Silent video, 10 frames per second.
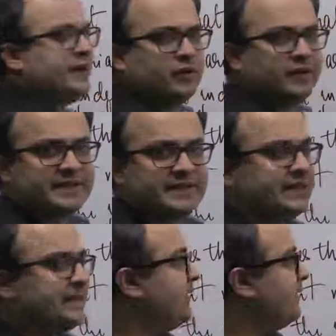already
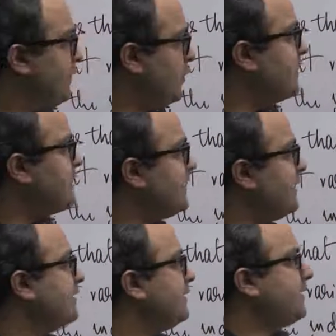seen that
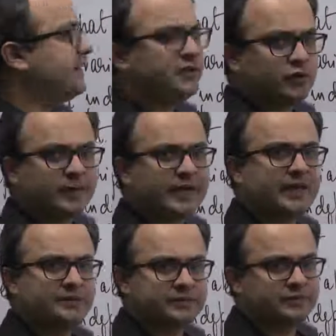the range domain
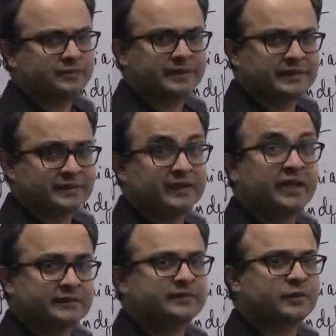happens to be the
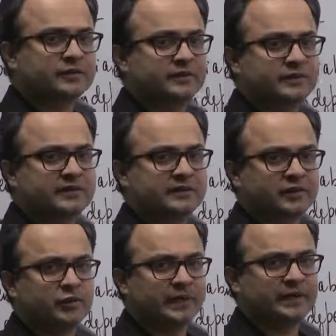largest possible
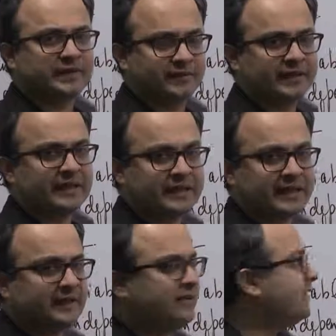domain that we can take